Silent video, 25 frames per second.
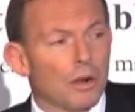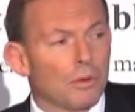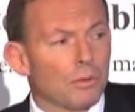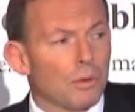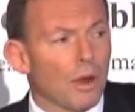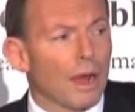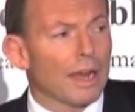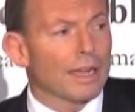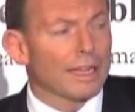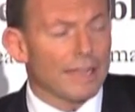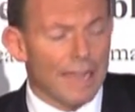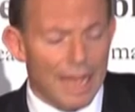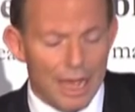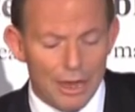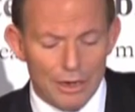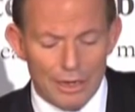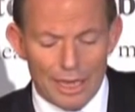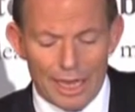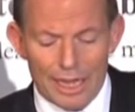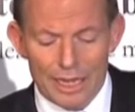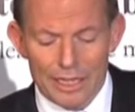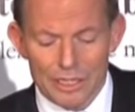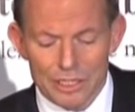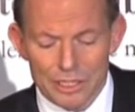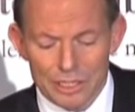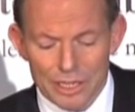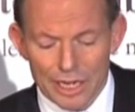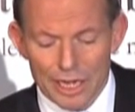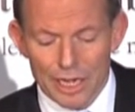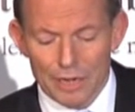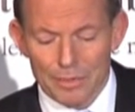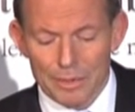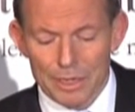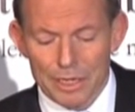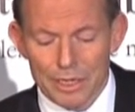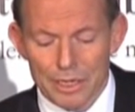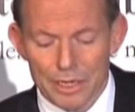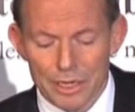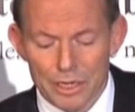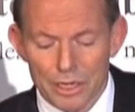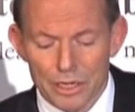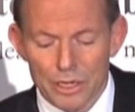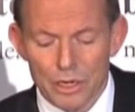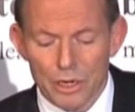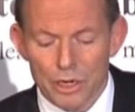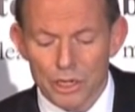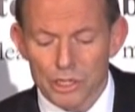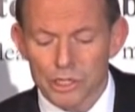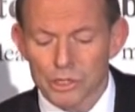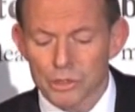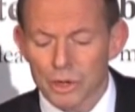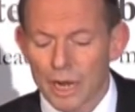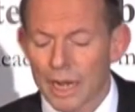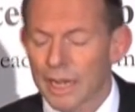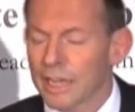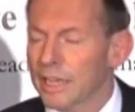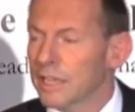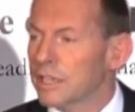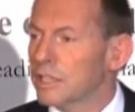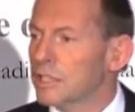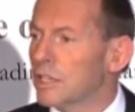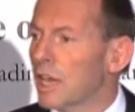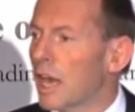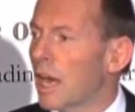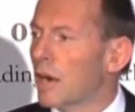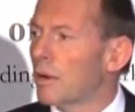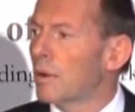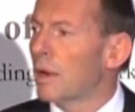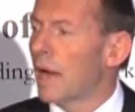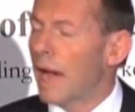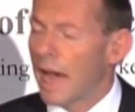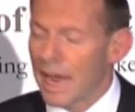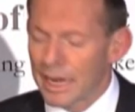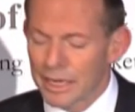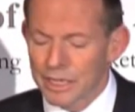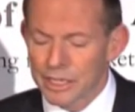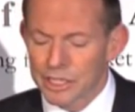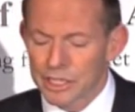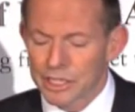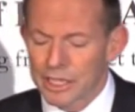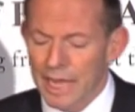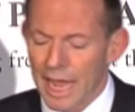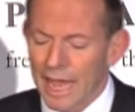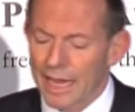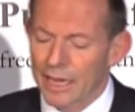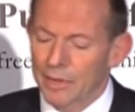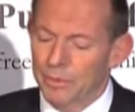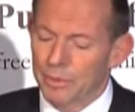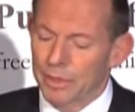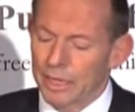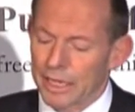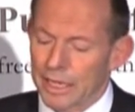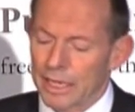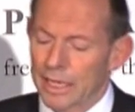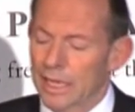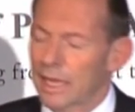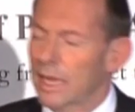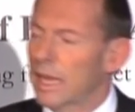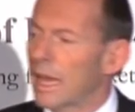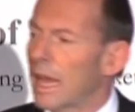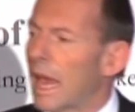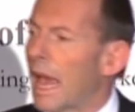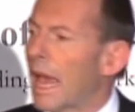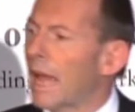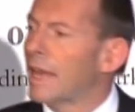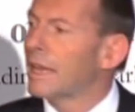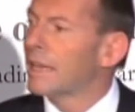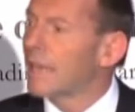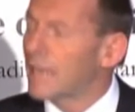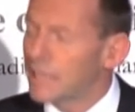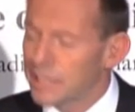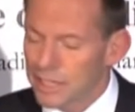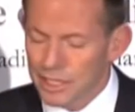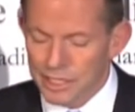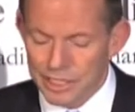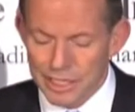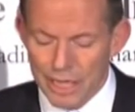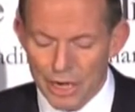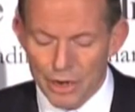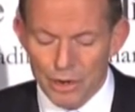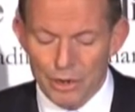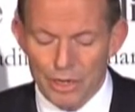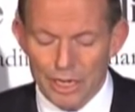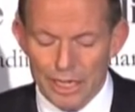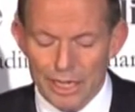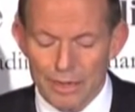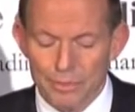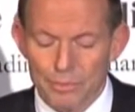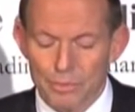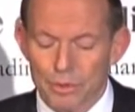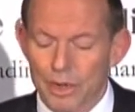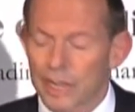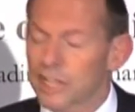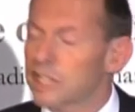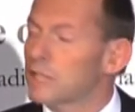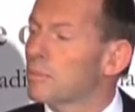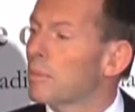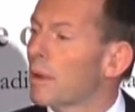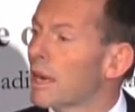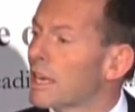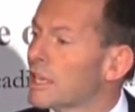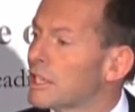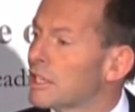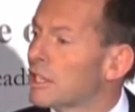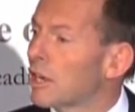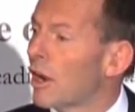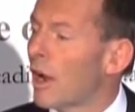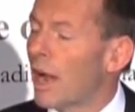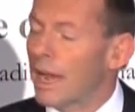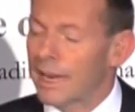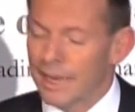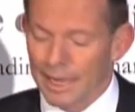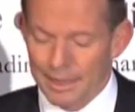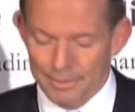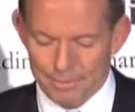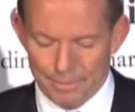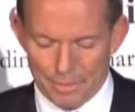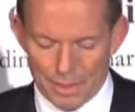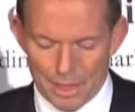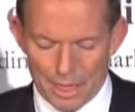Right now, ladies and gentlemen, Australians are understandably and necessarily impressed by China,